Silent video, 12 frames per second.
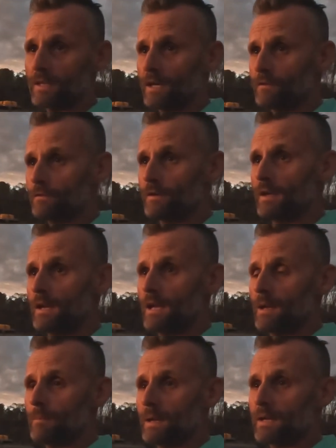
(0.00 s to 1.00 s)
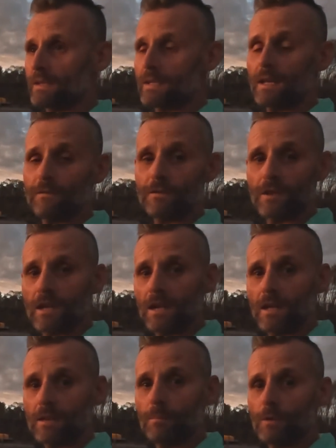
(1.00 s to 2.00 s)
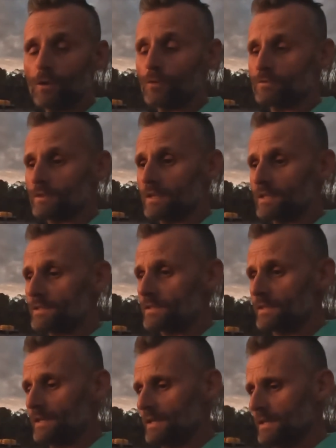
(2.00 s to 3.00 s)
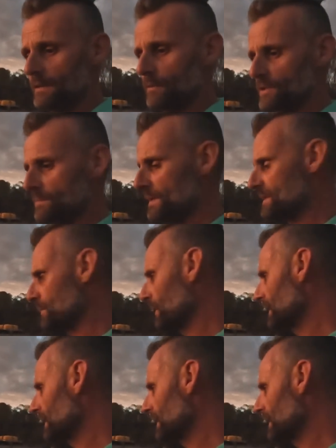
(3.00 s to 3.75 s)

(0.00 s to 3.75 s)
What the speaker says: enough and make it there for the balloon release, which means that